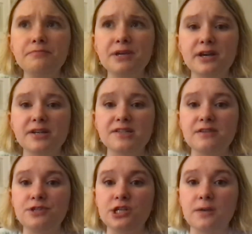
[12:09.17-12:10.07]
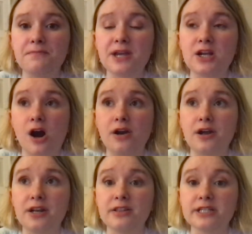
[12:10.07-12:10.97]
Because if she can be
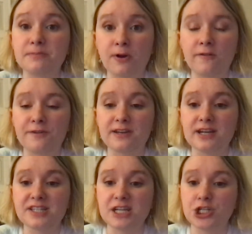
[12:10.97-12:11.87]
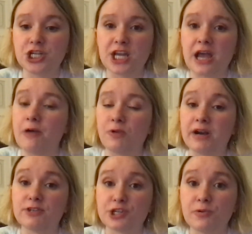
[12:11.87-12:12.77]
Kanon in this perfectness, then she can get
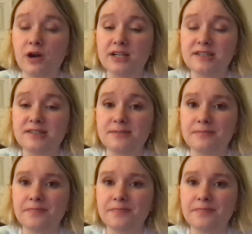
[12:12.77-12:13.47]
whatever she wants.